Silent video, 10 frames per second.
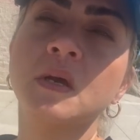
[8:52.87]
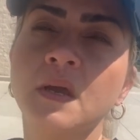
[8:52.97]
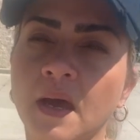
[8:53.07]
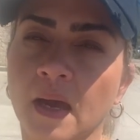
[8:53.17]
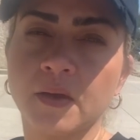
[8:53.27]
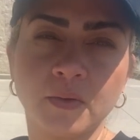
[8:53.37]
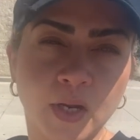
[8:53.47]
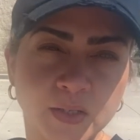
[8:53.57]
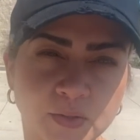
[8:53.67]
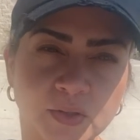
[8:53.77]
And I would
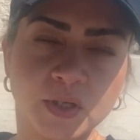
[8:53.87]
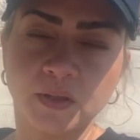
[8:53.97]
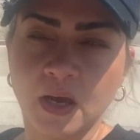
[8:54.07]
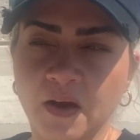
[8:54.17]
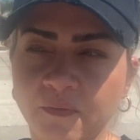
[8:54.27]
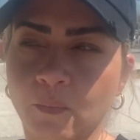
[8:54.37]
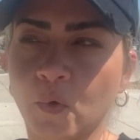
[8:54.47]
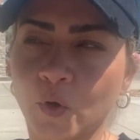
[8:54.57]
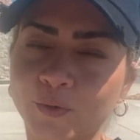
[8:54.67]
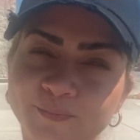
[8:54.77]
like to see they have
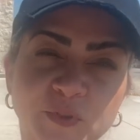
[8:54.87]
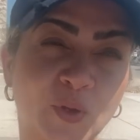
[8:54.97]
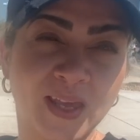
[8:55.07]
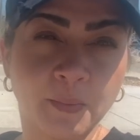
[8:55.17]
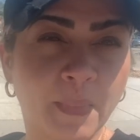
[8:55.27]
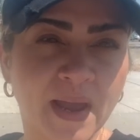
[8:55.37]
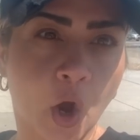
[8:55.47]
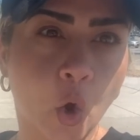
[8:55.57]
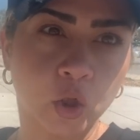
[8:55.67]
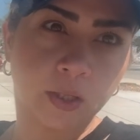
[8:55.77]
more so I can buy all the